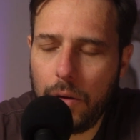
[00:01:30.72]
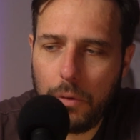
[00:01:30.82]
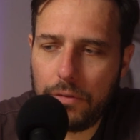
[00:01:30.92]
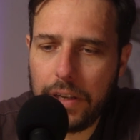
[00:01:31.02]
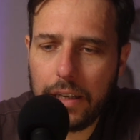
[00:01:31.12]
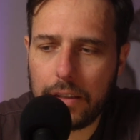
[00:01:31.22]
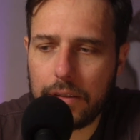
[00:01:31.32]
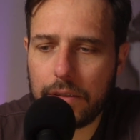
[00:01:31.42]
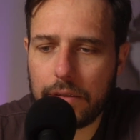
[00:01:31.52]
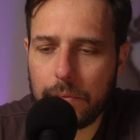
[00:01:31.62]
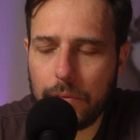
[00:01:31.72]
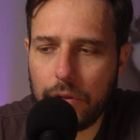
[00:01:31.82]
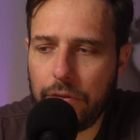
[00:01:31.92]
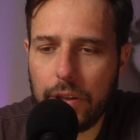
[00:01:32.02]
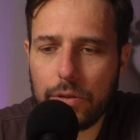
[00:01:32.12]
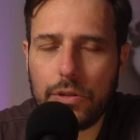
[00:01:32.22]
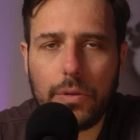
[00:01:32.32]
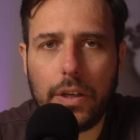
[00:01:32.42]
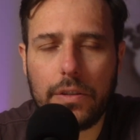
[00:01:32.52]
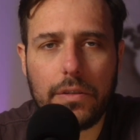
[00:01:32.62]
Well, Venus reveals
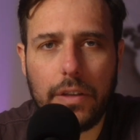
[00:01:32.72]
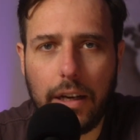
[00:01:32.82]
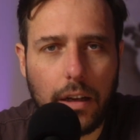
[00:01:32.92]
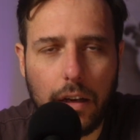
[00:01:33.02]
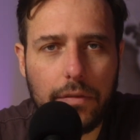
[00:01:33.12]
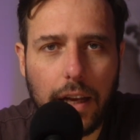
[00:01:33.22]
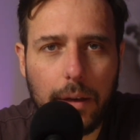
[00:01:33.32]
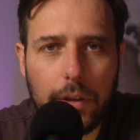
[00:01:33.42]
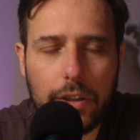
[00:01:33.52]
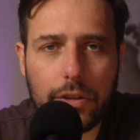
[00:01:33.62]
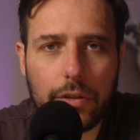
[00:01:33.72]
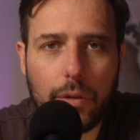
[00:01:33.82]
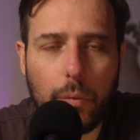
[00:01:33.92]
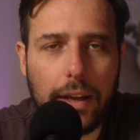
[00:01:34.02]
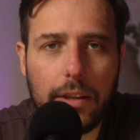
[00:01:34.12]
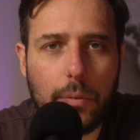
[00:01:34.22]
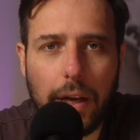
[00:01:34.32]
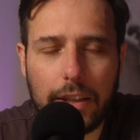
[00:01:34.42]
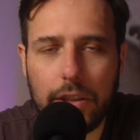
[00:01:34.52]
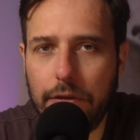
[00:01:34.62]
to us in our love language the way that we
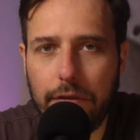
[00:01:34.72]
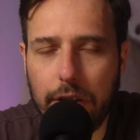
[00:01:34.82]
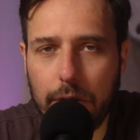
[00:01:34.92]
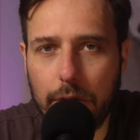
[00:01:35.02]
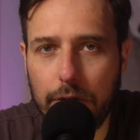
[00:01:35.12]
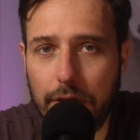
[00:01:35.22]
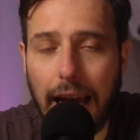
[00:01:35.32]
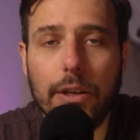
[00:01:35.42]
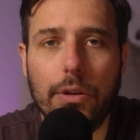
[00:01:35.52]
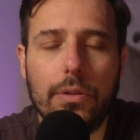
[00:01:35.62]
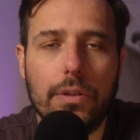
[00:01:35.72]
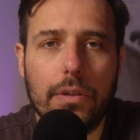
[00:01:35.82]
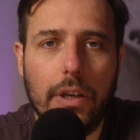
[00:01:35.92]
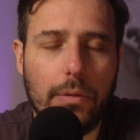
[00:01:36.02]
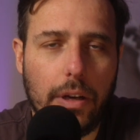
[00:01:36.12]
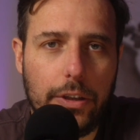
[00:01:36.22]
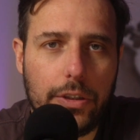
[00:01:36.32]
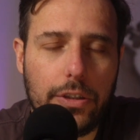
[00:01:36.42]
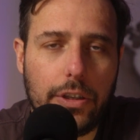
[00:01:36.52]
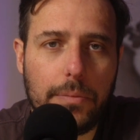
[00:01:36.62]
actually feel valued in
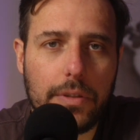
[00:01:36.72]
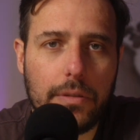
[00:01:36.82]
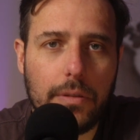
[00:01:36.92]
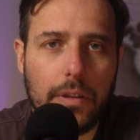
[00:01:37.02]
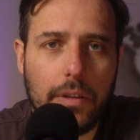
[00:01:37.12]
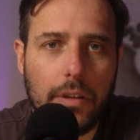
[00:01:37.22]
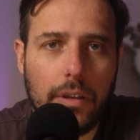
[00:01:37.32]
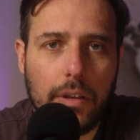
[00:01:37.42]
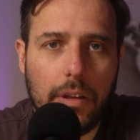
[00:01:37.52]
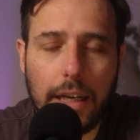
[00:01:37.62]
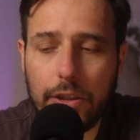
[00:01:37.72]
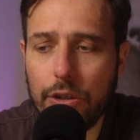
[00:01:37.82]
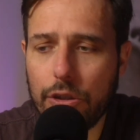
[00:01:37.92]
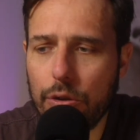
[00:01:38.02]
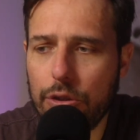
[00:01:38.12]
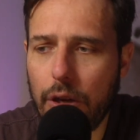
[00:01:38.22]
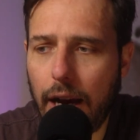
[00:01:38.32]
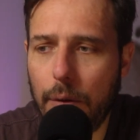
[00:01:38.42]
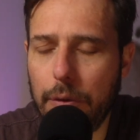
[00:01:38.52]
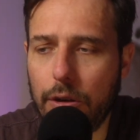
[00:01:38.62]
relationships. It actually shows you
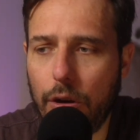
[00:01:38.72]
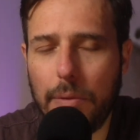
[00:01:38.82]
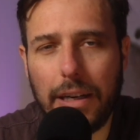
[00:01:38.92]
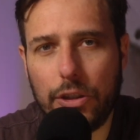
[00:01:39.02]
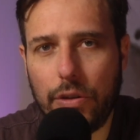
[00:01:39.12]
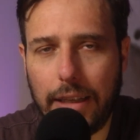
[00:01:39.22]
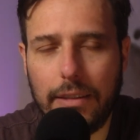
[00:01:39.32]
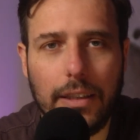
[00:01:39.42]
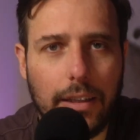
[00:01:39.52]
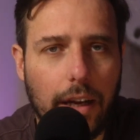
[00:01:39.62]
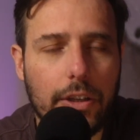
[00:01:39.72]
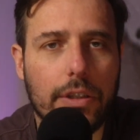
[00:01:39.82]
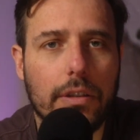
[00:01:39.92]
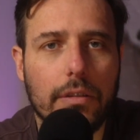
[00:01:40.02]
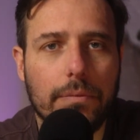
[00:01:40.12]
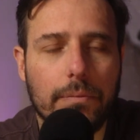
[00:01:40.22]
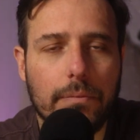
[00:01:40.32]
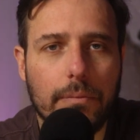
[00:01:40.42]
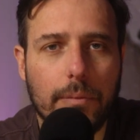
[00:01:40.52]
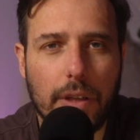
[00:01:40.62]
how we go about attracting connection.
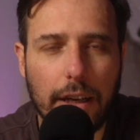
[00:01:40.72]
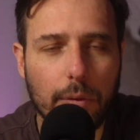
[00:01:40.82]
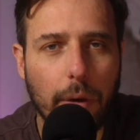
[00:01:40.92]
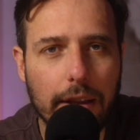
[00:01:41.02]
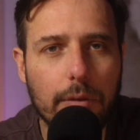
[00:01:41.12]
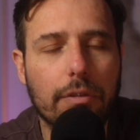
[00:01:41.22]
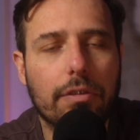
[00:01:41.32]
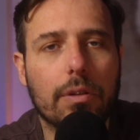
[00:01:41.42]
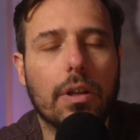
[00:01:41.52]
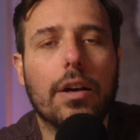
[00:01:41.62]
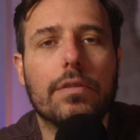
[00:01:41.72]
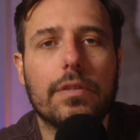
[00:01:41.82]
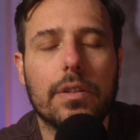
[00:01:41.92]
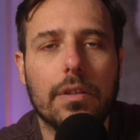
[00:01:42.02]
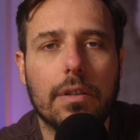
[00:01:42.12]
It's like the way that we feel loved.